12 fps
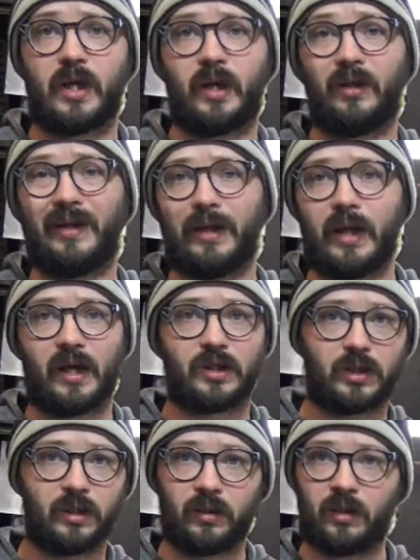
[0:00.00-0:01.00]
channel in
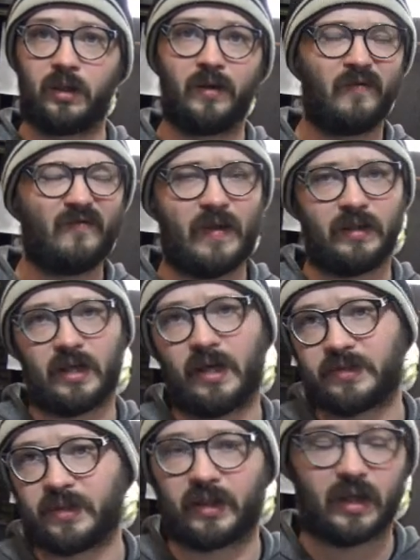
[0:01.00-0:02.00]
action.
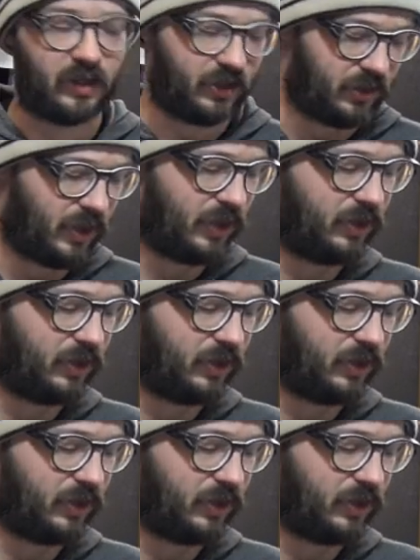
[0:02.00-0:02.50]
Fantastic guy. I